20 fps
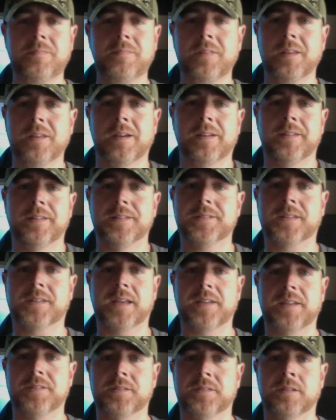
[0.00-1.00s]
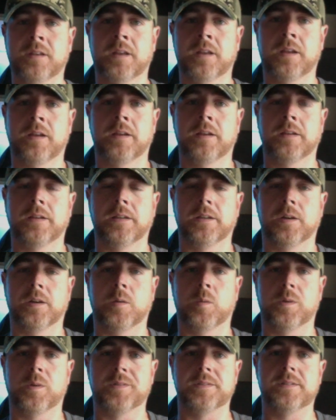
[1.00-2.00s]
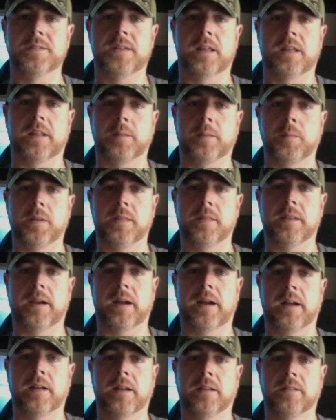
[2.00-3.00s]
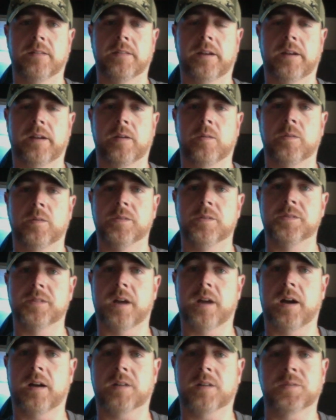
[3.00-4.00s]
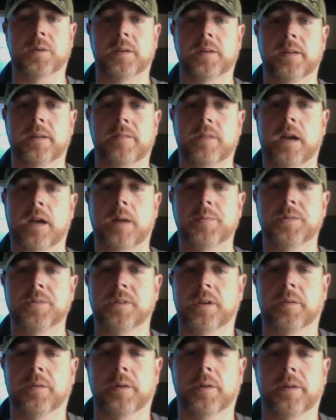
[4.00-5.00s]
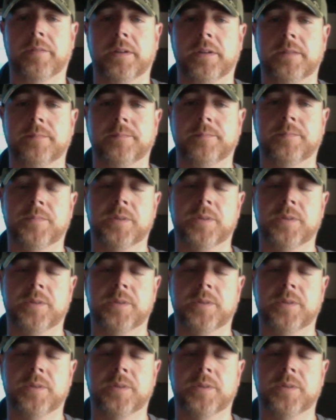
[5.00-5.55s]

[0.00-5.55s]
And in this case, it wasn't telling me that I own the stock, so I didn't have the option to get rid of it.